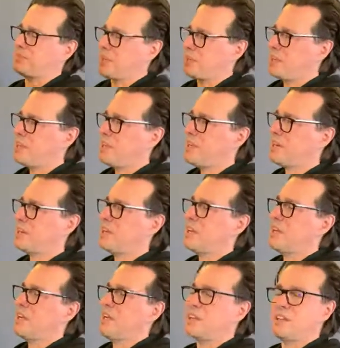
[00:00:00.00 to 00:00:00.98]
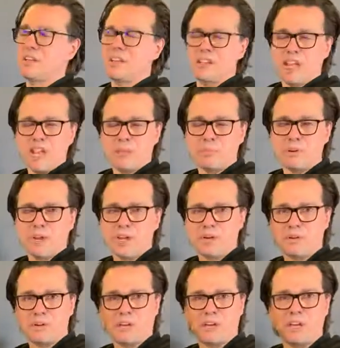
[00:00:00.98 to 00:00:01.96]
here in the nape
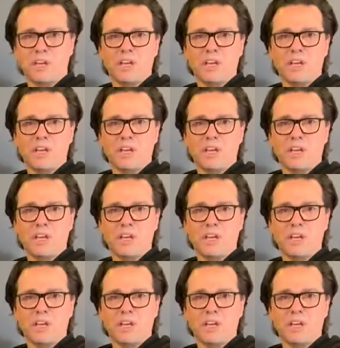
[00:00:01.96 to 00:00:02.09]
area,